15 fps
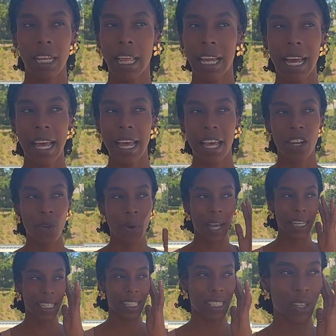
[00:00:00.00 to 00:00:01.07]
Like, I had no
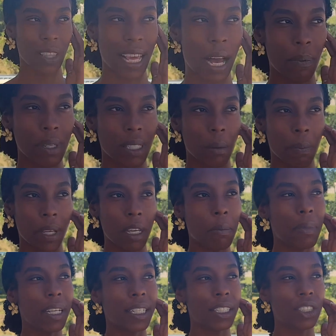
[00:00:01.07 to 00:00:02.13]
idea. So that was a bit
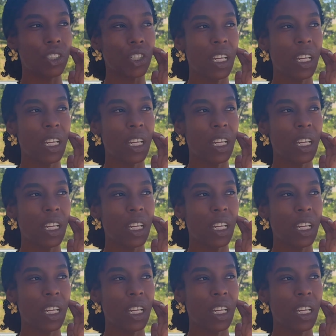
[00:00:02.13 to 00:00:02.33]
much.